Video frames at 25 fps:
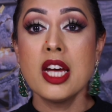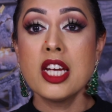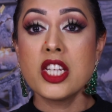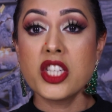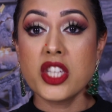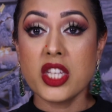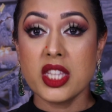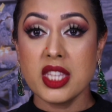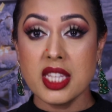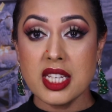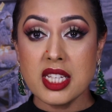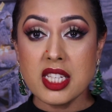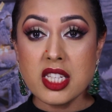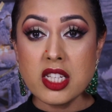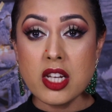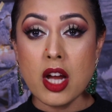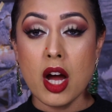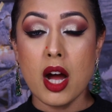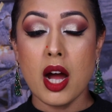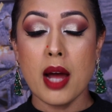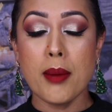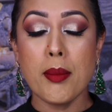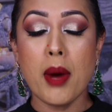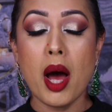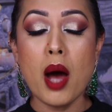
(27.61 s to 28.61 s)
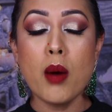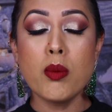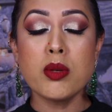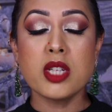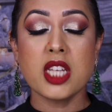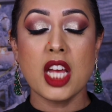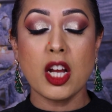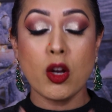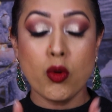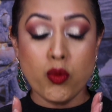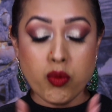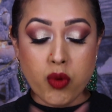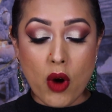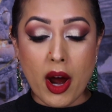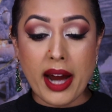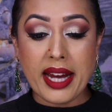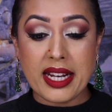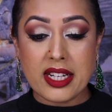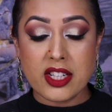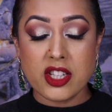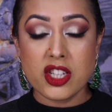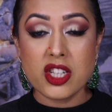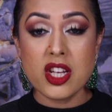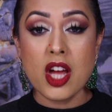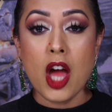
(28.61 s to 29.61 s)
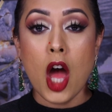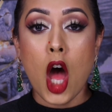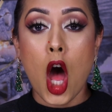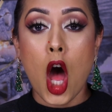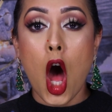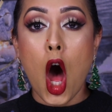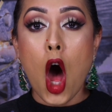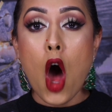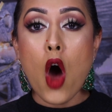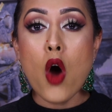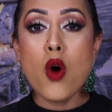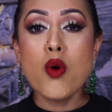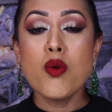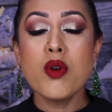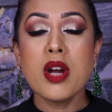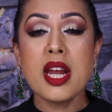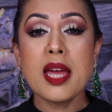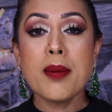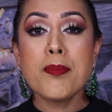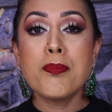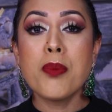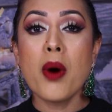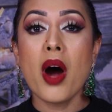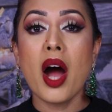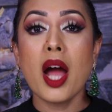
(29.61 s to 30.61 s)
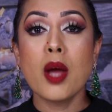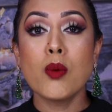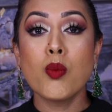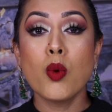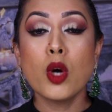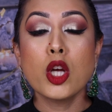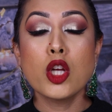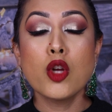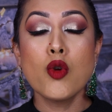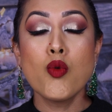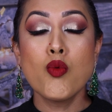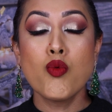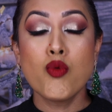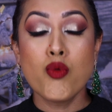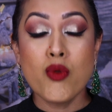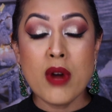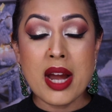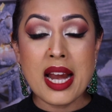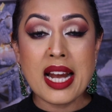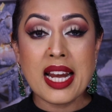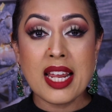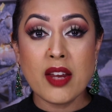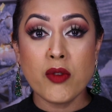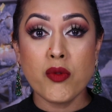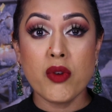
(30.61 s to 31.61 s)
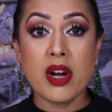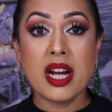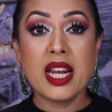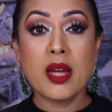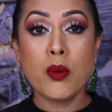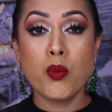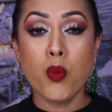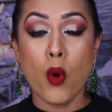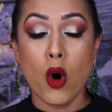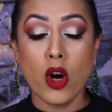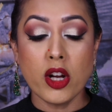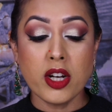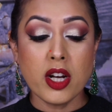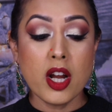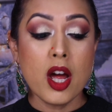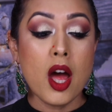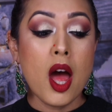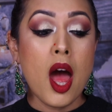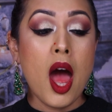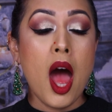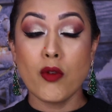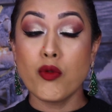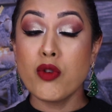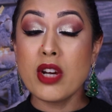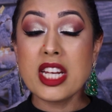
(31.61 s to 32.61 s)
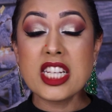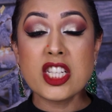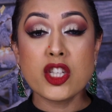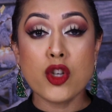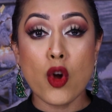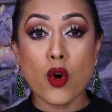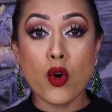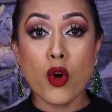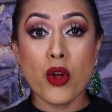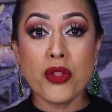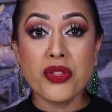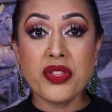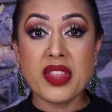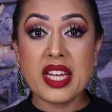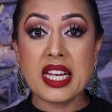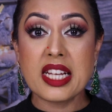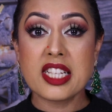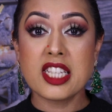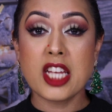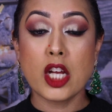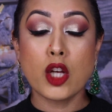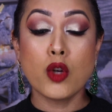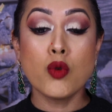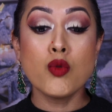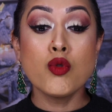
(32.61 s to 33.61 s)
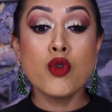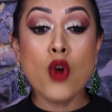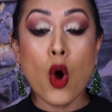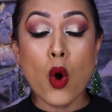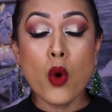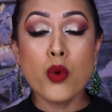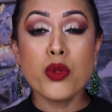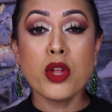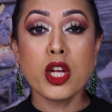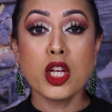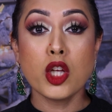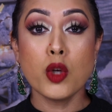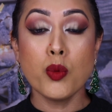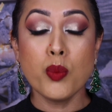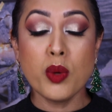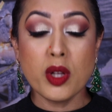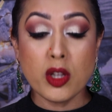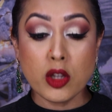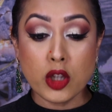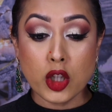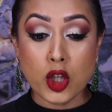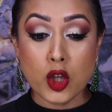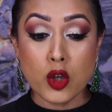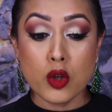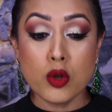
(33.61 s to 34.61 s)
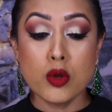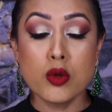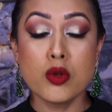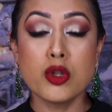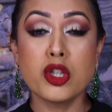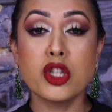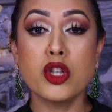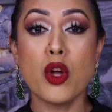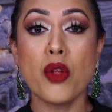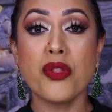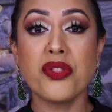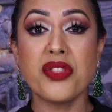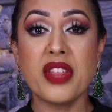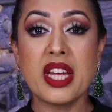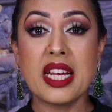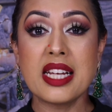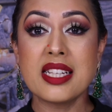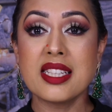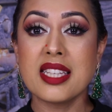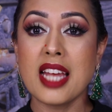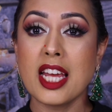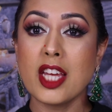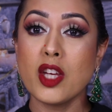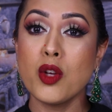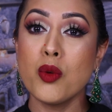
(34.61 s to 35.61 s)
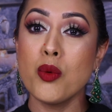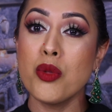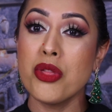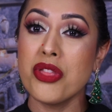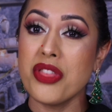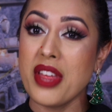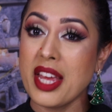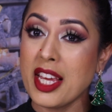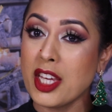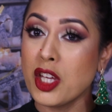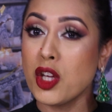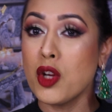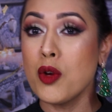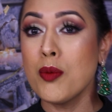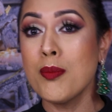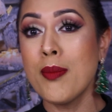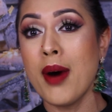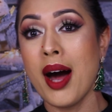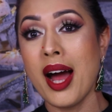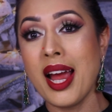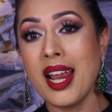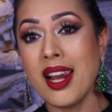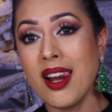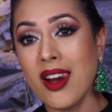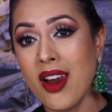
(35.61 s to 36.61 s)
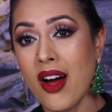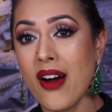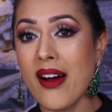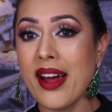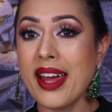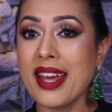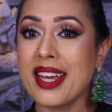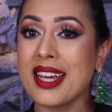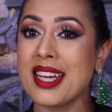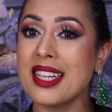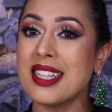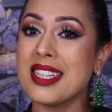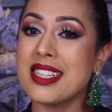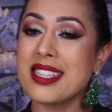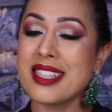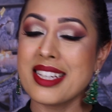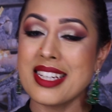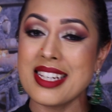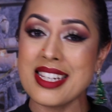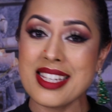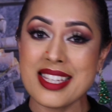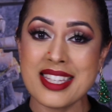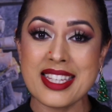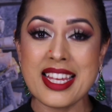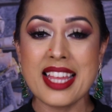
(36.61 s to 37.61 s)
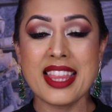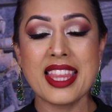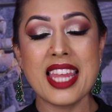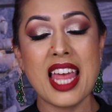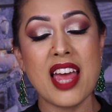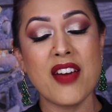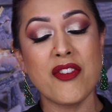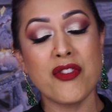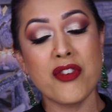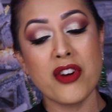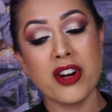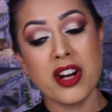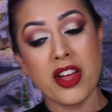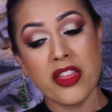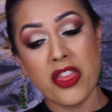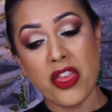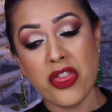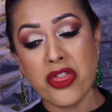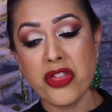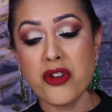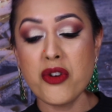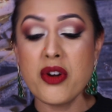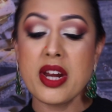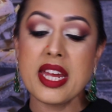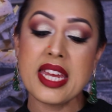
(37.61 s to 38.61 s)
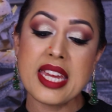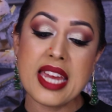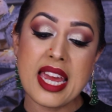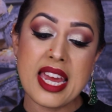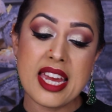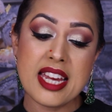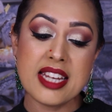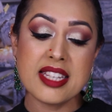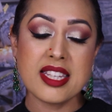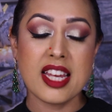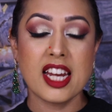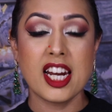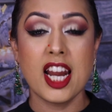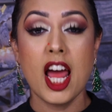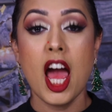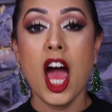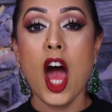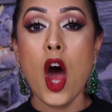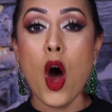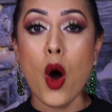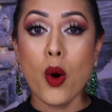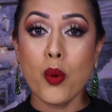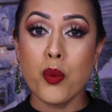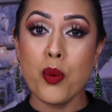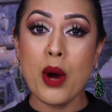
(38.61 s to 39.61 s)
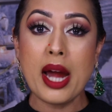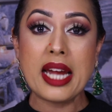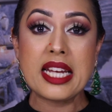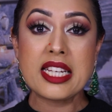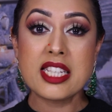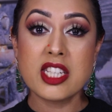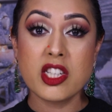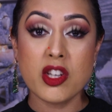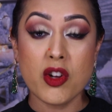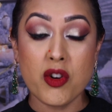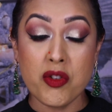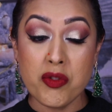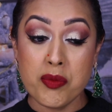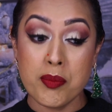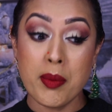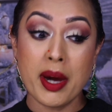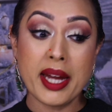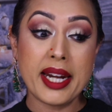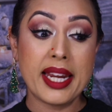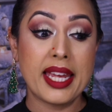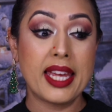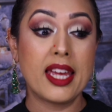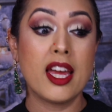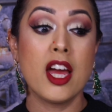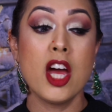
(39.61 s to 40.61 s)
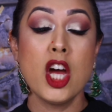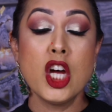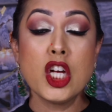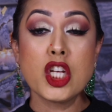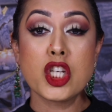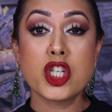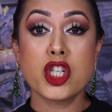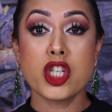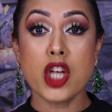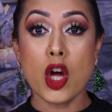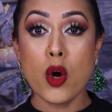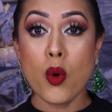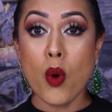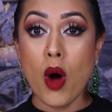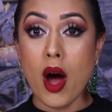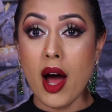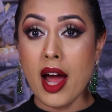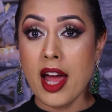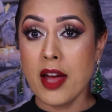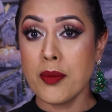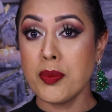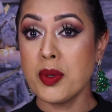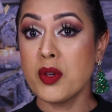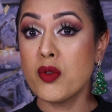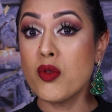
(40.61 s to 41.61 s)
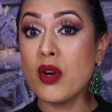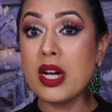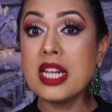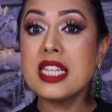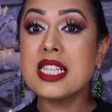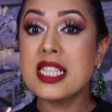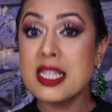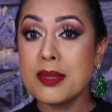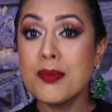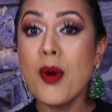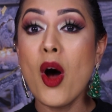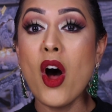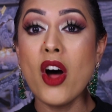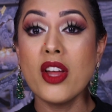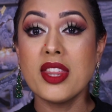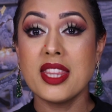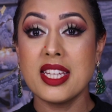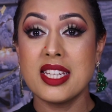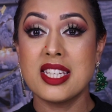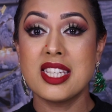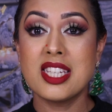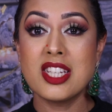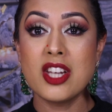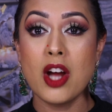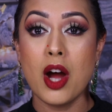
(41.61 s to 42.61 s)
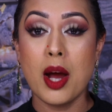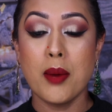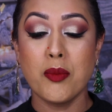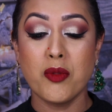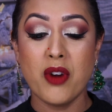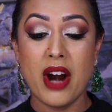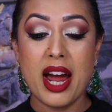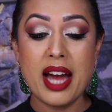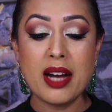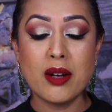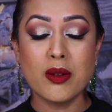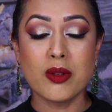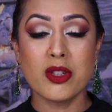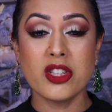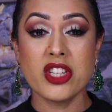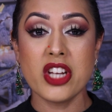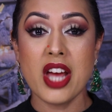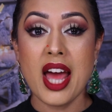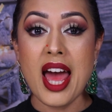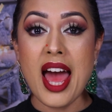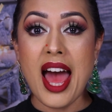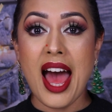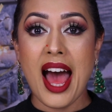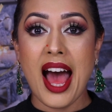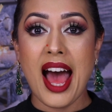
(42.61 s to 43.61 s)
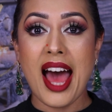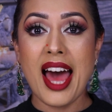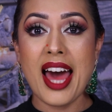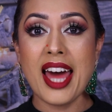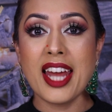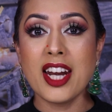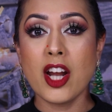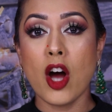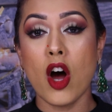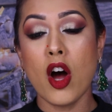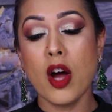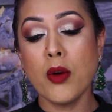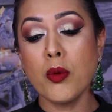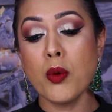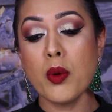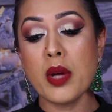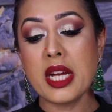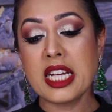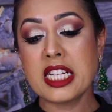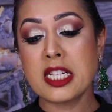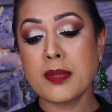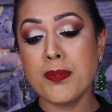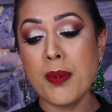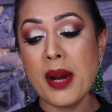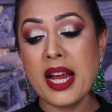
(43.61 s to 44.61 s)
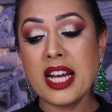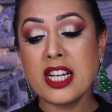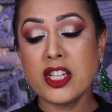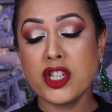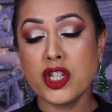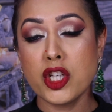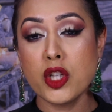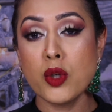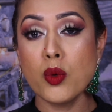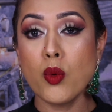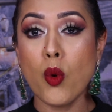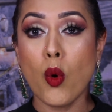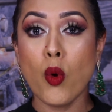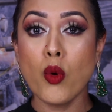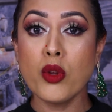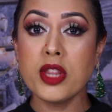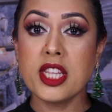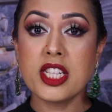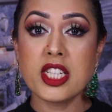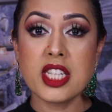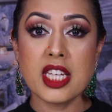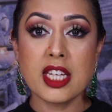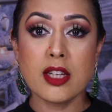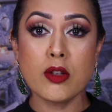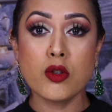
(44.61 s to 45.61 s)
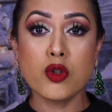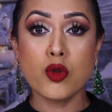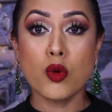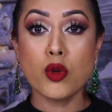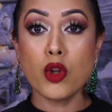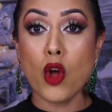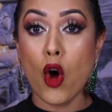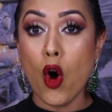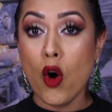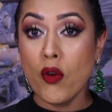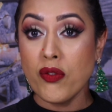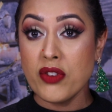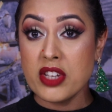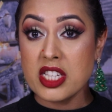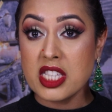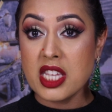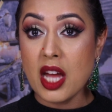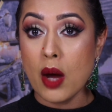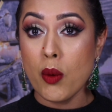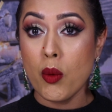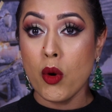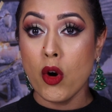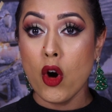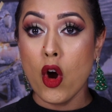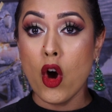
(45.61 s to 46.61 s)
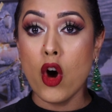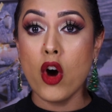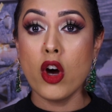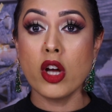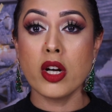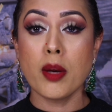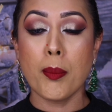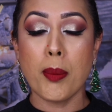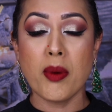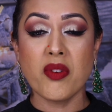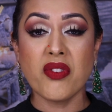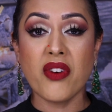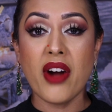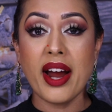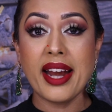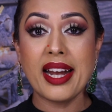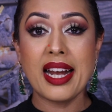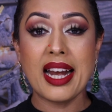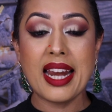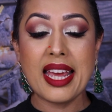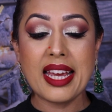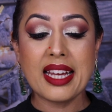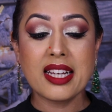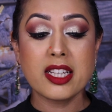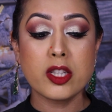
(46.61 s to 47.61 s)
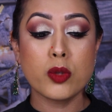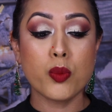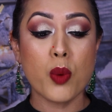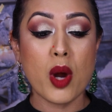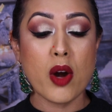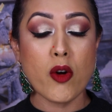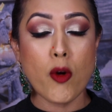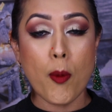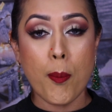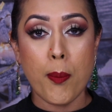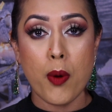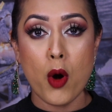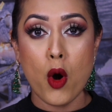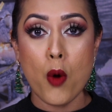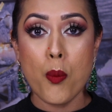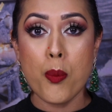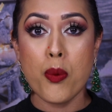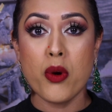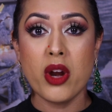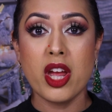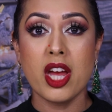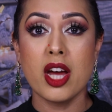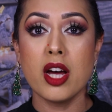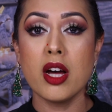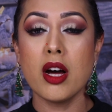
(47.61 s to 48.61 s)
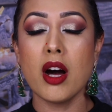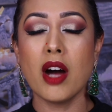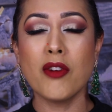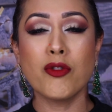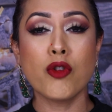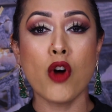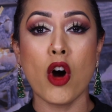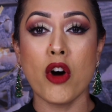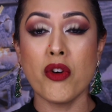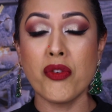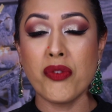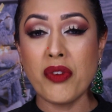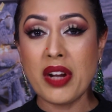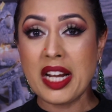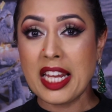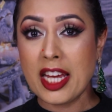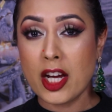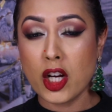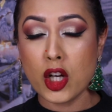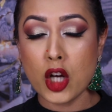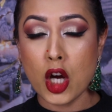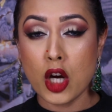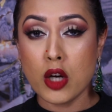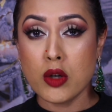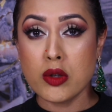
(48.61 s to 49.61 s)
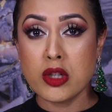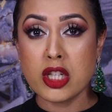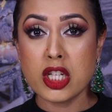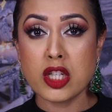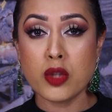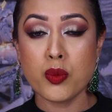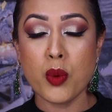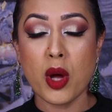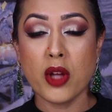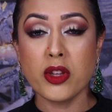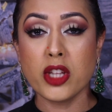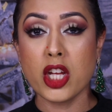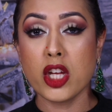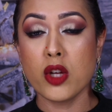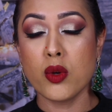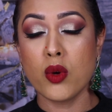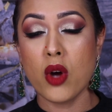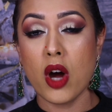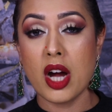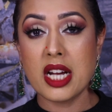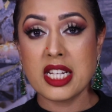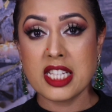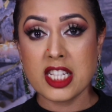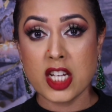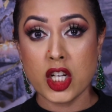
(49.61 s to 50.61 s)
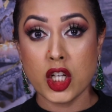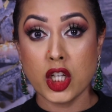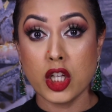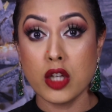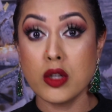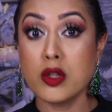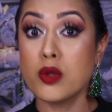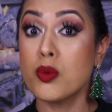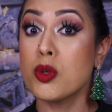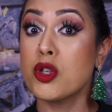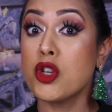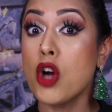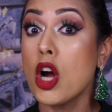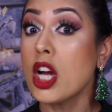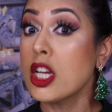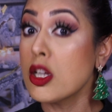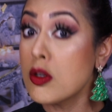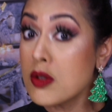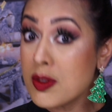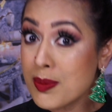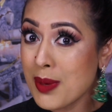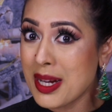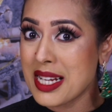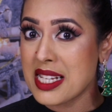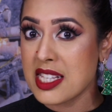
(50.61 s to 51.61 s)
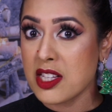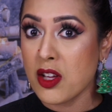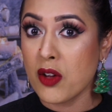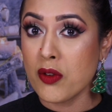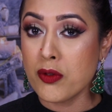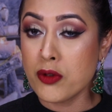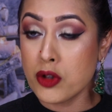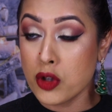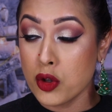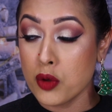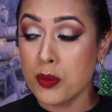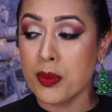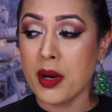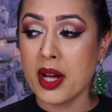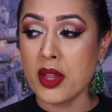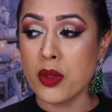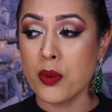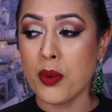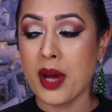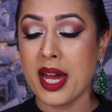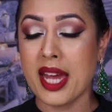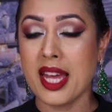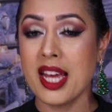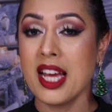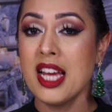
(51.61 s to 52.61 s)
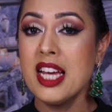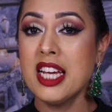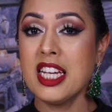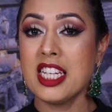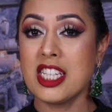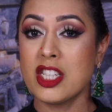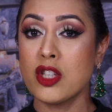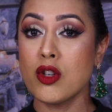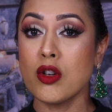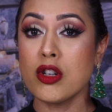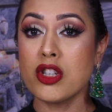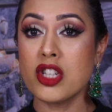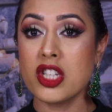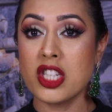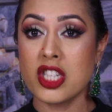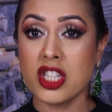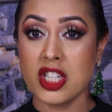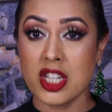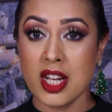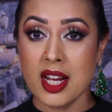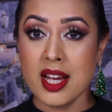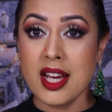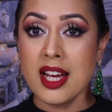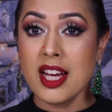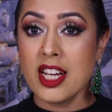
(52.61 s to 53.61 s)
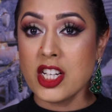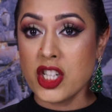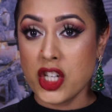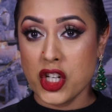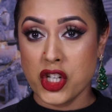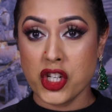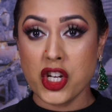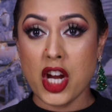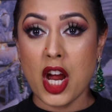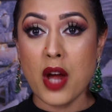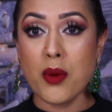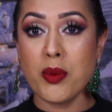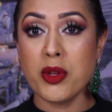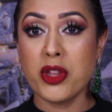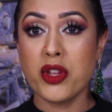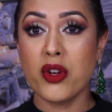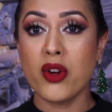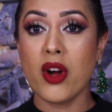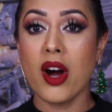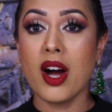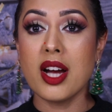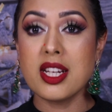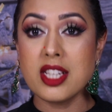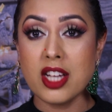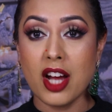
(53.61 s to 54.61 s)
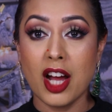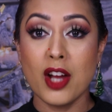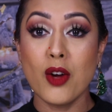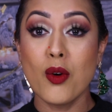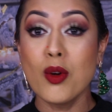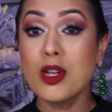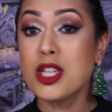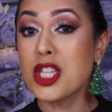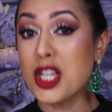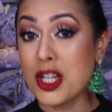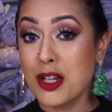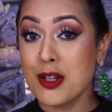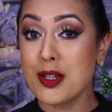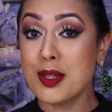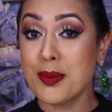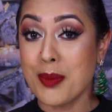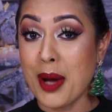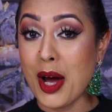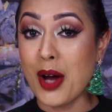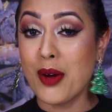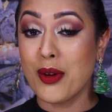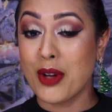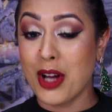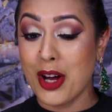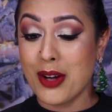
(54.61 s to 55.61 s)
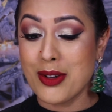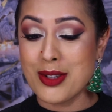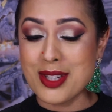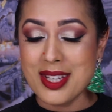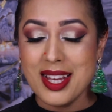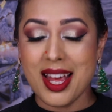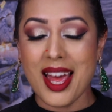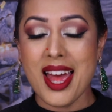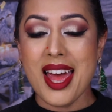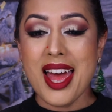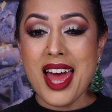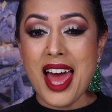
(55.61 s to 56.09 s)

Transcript: So this time I was like, right, only buy what you really, really want. Restock on things that you know that you will use, not things that you think you might like and it's going to sit there for another three years and a waste of money. So I have been really smart this time round and I will explain to you all the deals, all the offers that were on, provide links where appropriate. I've got affiliate codes as well that you guys can use, which I use myself too, by the way. It's not just to share with you guys. I also use my own codes.